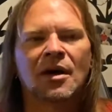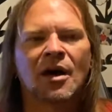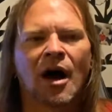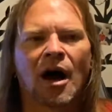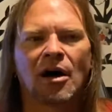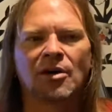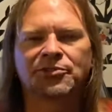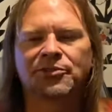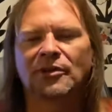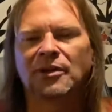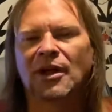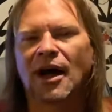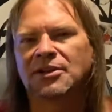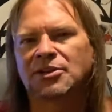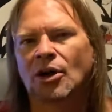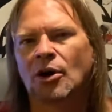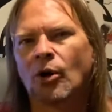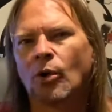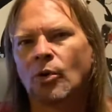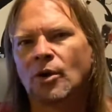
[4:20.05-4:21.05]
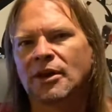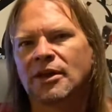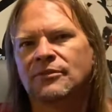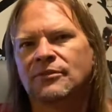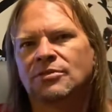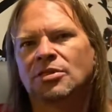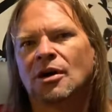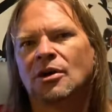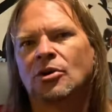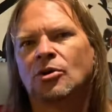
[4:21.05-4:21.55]
I also liked Owen,
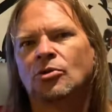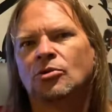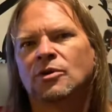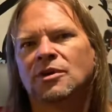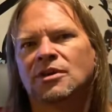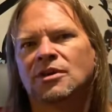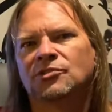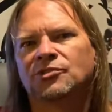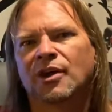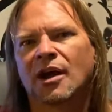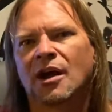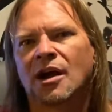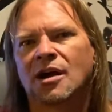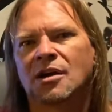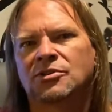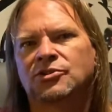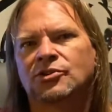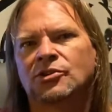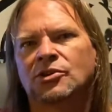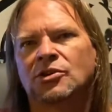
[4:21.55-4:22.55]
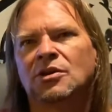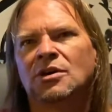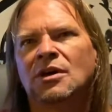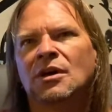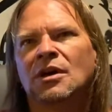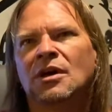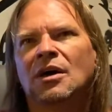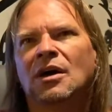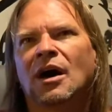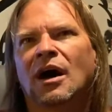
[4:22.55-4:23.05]
even though his character,
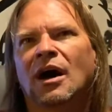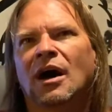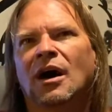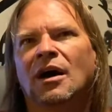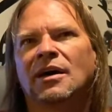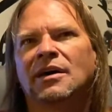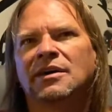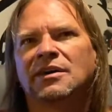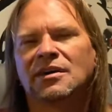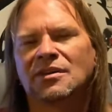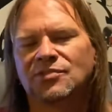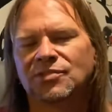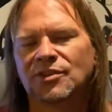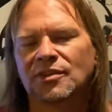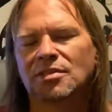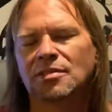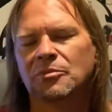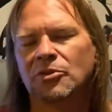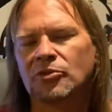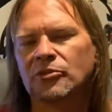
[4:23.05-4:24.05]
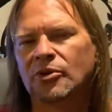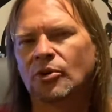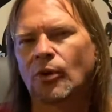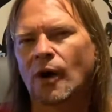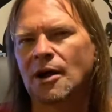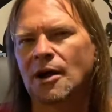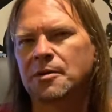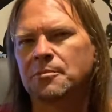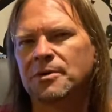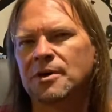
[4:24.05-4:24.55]
he is in the movie
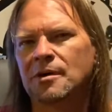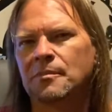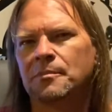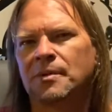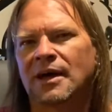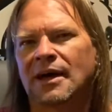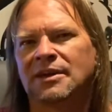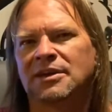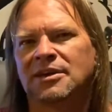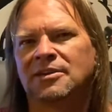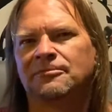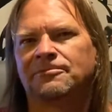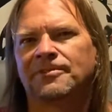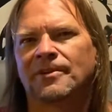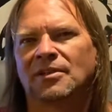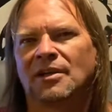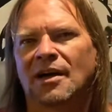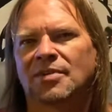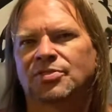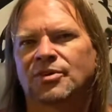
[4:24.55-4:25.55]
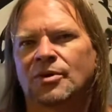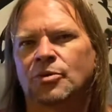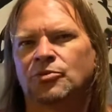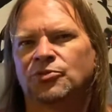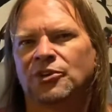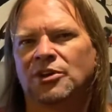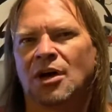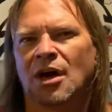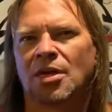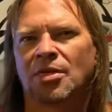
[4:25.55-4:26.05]
quite a bit, but I didn't feel like there
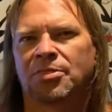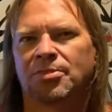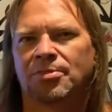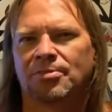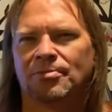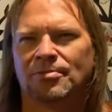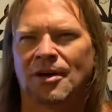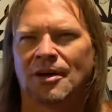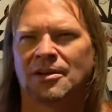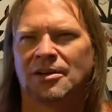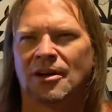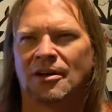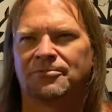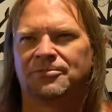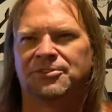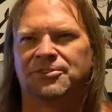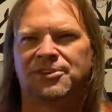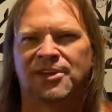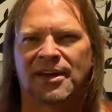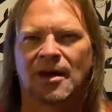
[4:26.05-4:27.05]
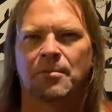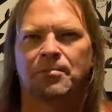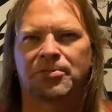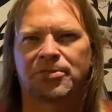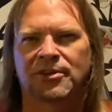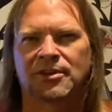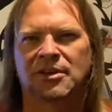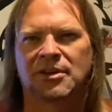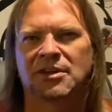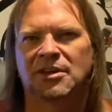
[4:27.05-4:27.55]
was enough
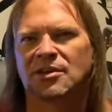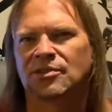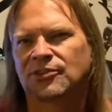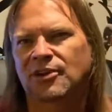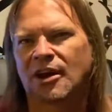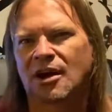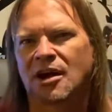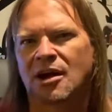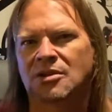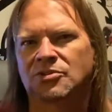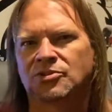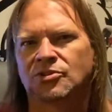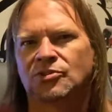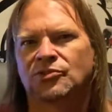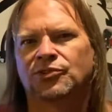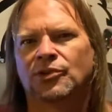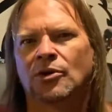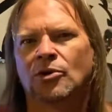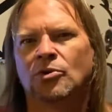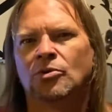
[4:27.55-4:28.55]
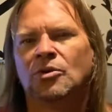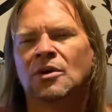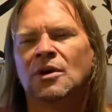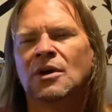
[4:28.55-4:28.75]
depth in his character, so